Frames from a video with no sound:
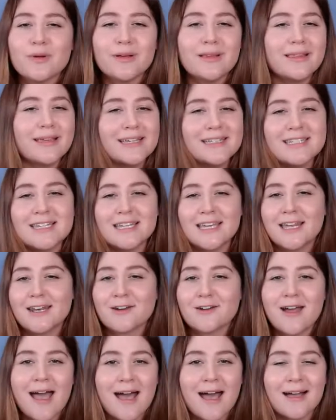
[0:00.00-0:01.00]
you really get to
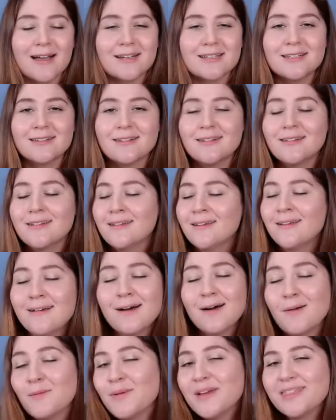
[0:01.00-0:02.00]
interact.
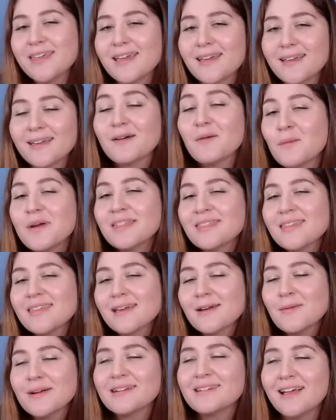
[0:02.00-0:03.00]
We think
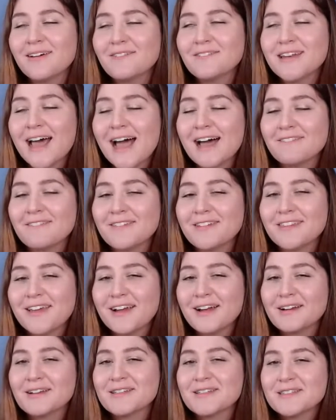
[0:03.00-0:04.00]
we'd love to have you
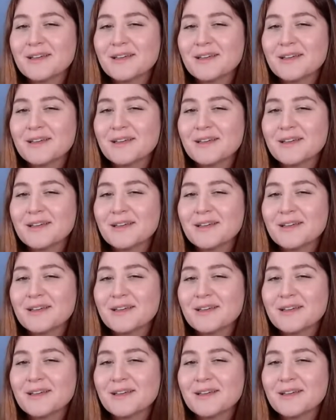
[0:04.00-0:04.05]
there.